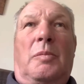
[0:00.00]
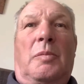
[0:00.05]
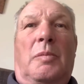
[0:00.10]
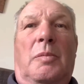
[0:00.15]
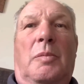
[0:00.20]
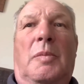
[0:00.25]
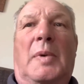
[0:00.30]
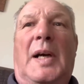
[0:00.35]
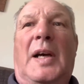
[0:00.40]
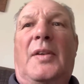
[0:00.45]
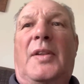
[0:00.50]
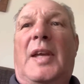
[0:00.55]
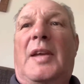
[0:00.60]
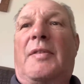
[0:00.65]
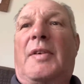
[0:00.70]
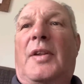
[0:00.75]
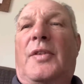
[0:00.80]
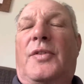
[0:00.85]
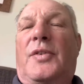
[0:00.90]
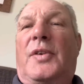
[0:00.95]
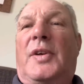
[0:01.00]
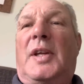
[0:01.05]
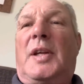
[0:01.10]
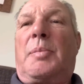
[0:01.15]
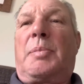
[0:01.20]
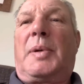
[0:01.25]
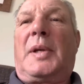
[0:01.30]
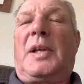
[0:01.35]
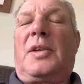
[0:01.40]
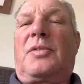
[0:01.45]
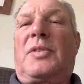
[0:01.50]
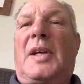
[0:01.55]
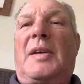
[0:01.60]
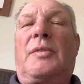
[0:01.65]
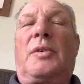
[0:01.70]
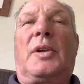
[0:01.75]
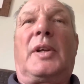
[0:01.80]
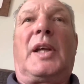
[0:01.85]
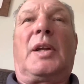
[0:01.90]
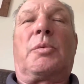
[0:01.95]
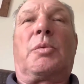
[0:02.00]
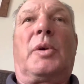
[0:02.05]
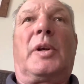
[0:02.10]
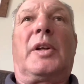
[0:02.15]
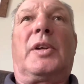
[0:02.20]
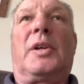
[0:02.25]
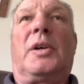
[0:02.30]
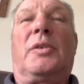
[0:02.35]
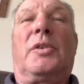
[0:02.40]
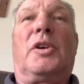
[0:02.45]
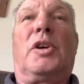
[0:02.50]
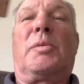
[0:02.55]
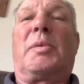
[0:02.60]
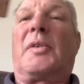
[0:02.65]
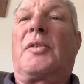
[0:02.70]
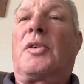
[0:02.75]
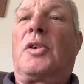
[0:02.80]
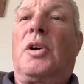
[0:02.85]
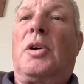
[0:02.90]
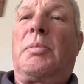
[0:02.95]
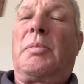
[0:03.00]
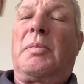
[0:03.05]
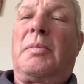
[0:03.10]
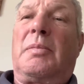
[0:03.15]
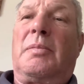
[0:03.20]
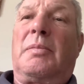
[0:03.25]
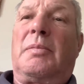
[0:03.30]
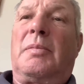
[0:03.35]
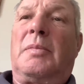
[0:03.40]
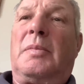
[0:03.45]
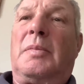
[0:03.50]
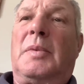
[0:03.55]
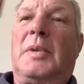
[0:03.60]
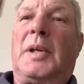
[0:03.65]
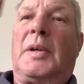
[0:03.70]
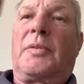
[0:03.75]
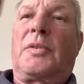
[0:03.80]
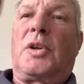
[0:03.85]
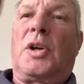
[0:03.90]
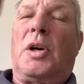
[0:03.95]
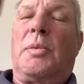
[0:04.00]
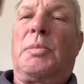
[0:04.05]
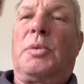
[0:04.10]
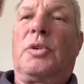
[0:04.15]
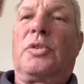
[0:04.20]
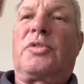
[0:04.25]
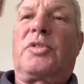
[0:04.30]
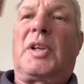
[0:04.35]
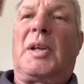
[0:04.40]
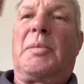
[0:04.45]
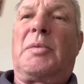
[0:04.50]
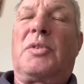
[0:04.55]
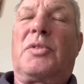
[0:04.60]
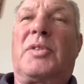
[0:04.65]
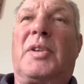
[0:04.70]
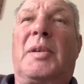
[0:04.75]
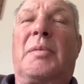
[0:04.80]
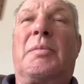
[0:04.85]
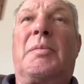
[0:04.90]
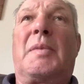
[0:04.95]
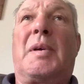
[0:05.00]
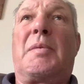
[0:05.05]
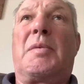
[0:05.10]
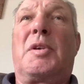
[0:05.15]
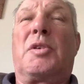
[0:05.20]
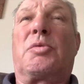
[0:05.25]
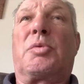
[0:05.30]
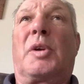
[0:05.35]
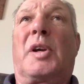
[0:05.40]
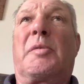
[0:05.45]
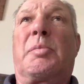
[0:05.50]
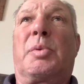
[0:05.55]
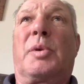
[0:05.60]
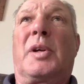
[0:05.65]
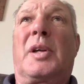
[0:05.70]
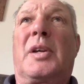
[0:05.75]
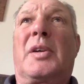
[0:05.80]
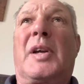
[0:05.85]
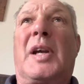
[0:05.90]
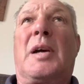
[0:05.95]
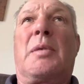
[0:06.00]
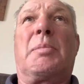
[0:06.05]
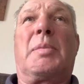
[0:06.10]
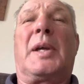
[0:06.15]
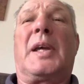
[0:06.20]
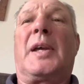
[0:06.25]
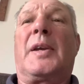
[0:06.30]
why they've had 3 apiece and I've only had 1, I don't know. But I've caught more skimmers than them. Maybe it's what I put it ground bait, I